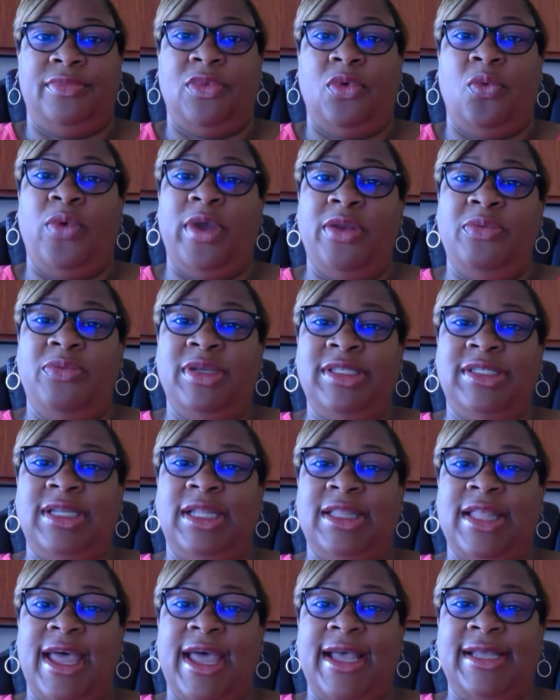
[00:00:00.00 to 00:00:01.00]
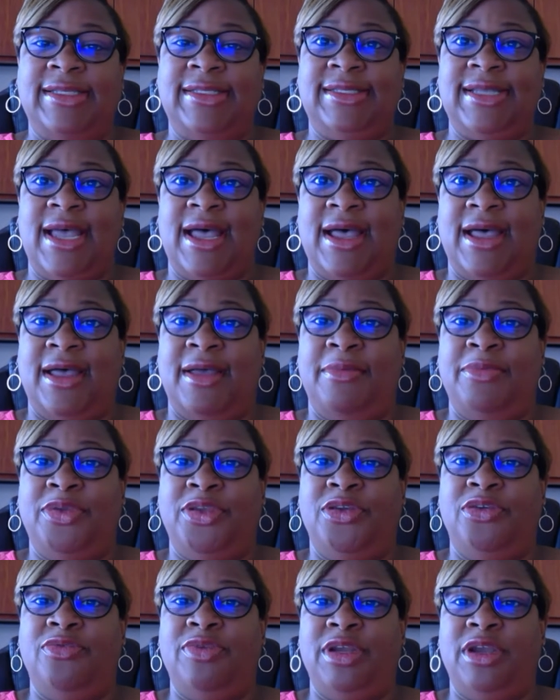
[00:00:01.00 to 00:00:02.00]
When was the last time
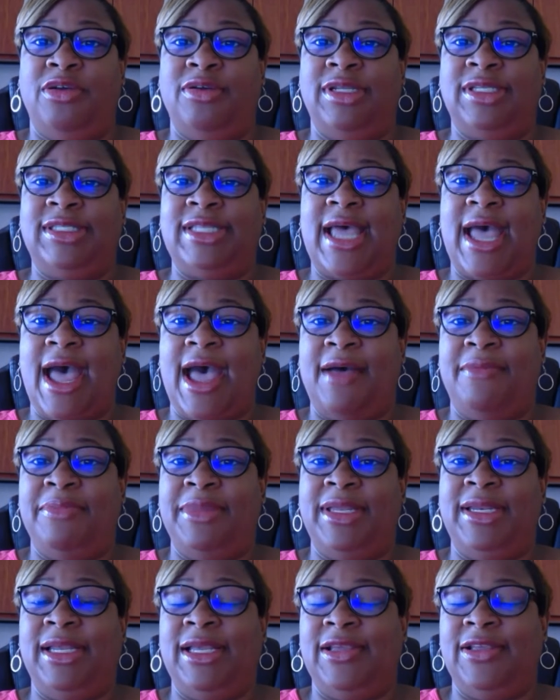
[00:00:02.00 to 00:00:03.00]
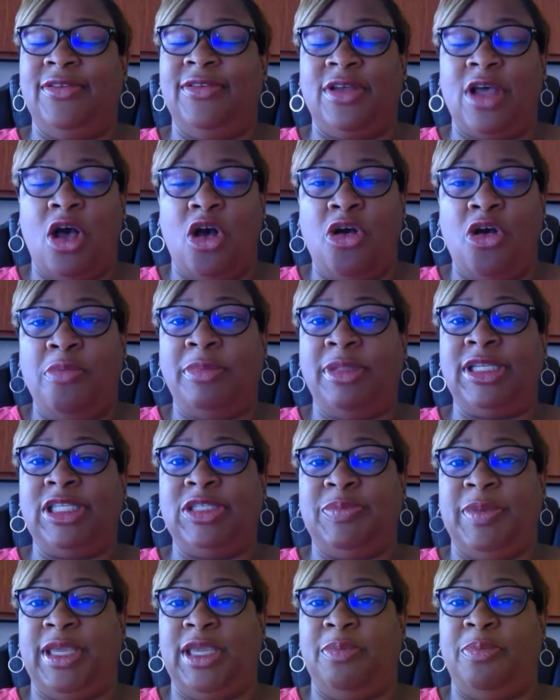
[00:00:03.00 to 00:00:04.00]
you noticed how many homeless
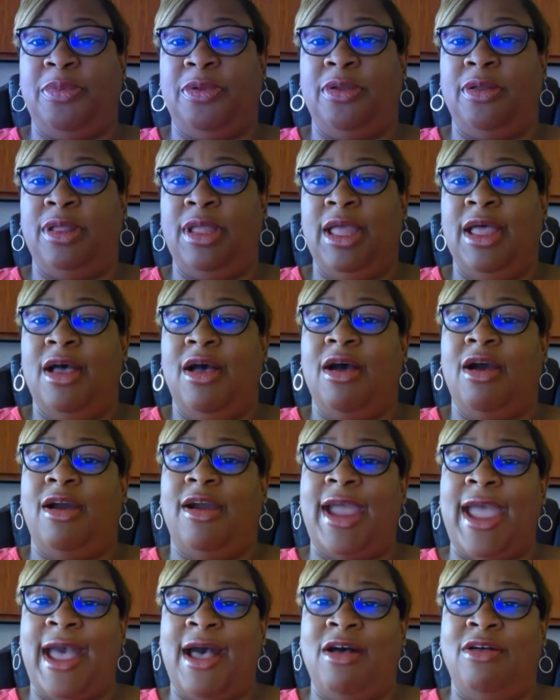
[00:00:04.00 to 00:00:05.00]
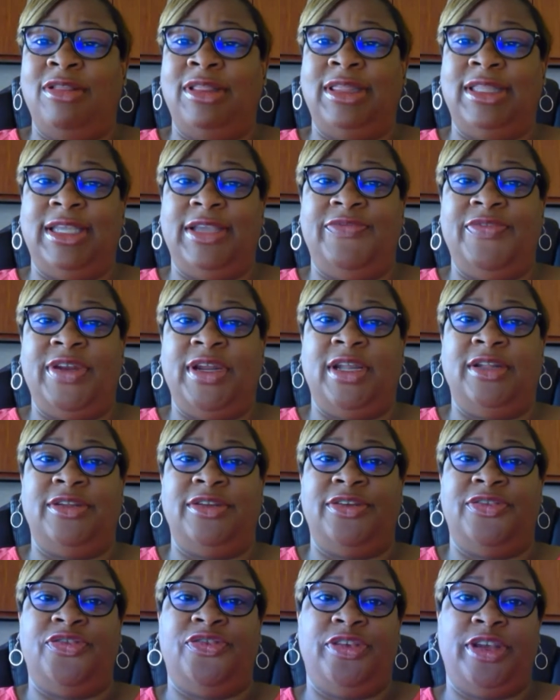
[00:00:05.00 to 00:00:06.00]
people are out living under
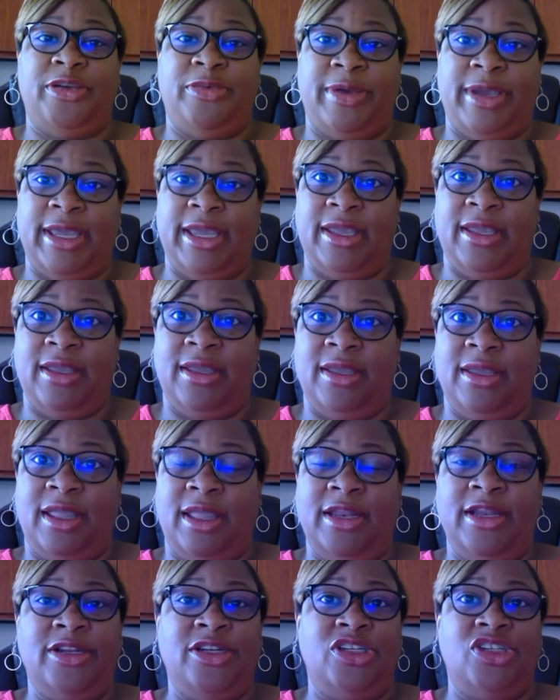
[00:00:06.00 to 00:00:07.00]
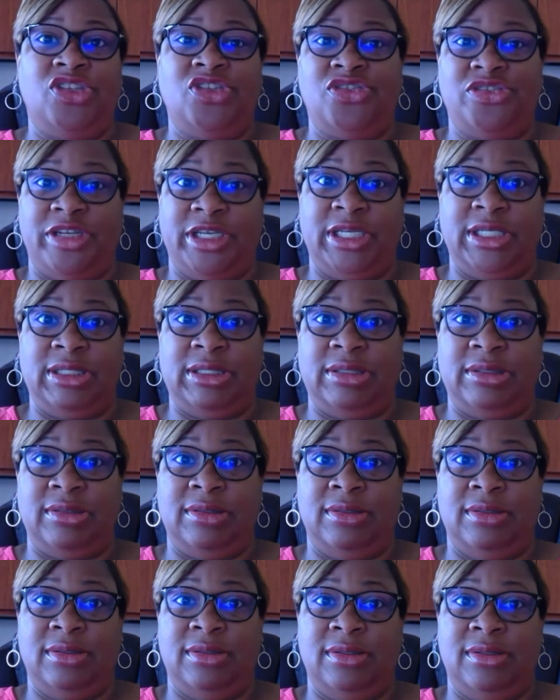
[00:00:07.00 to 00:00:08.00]
the freeway and in the streets?
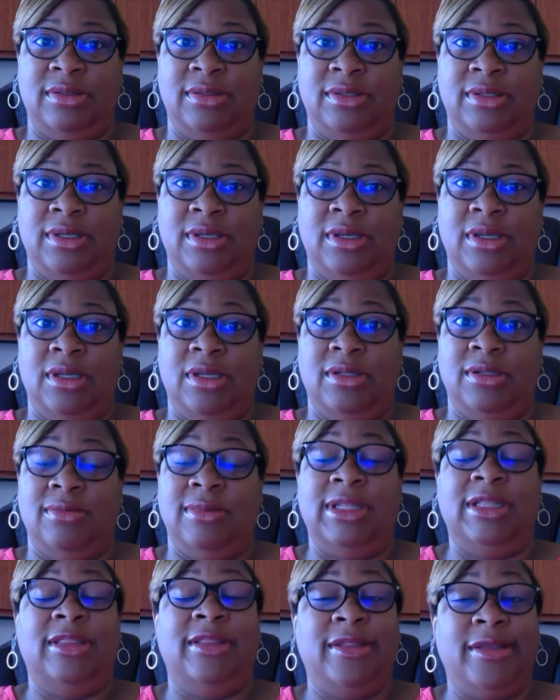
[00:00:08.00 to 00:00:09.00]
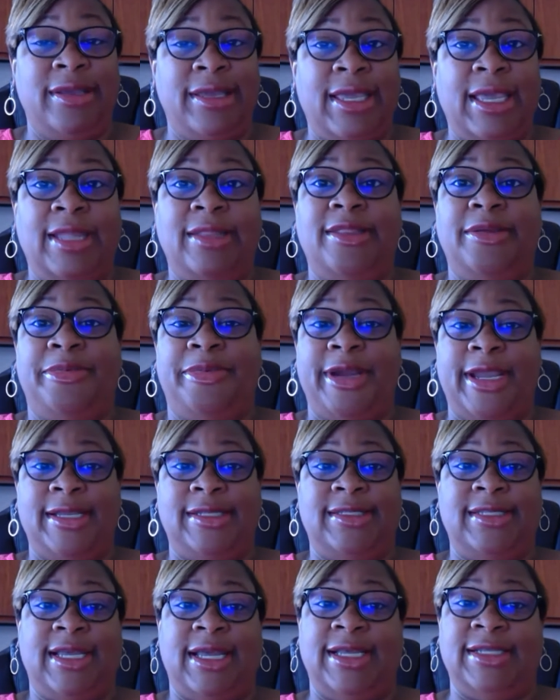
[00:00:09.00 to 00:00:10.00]
Look at the
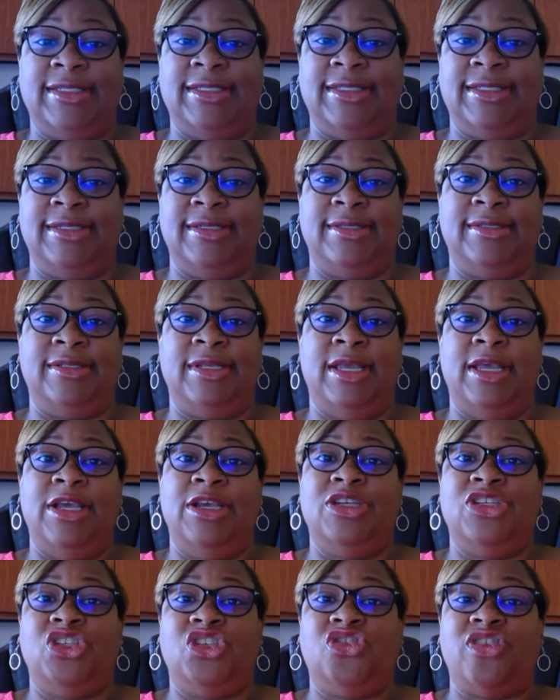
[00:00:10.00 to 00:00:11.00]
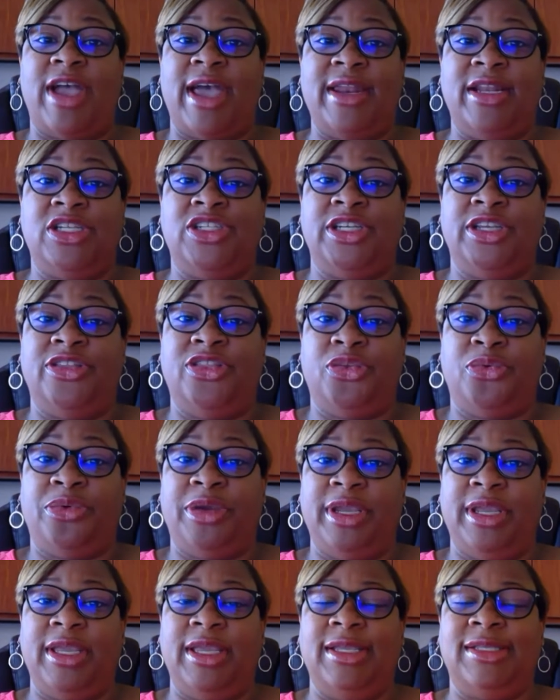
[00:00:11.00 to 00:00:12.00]
bright side, sis. Strategy
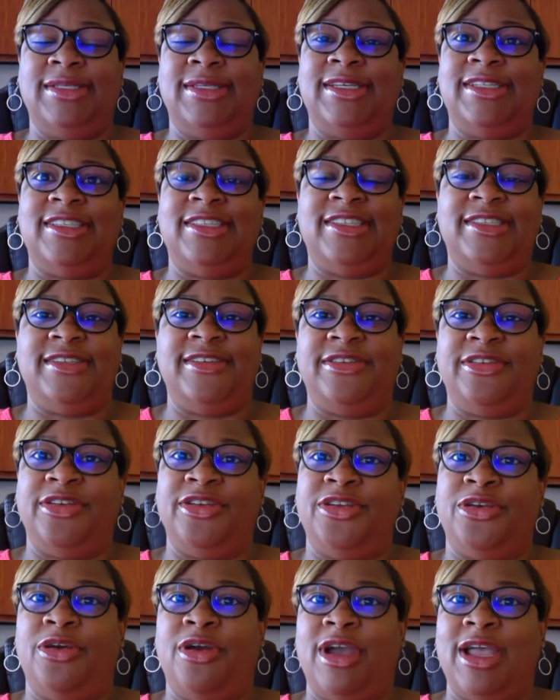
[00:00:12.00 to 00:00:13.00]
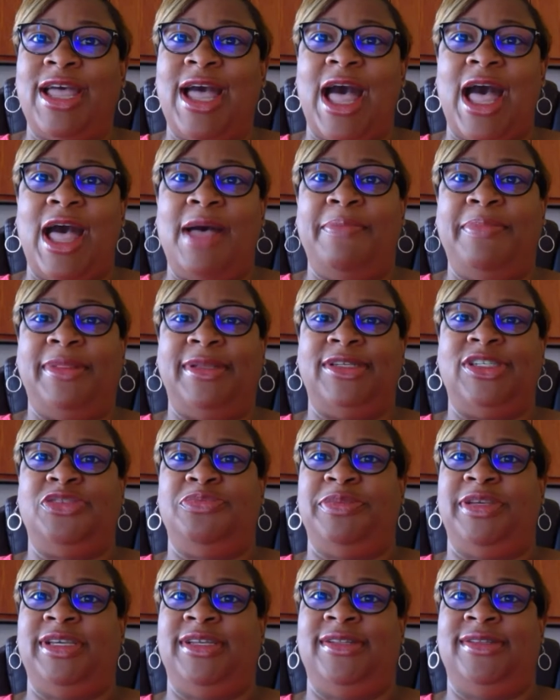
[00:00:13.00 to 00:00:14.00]
three is consider your
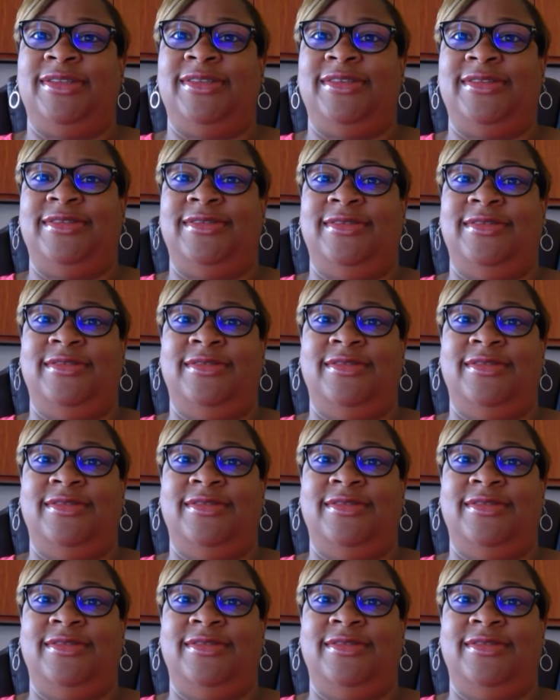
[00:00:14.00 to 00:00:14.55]
accomplishments.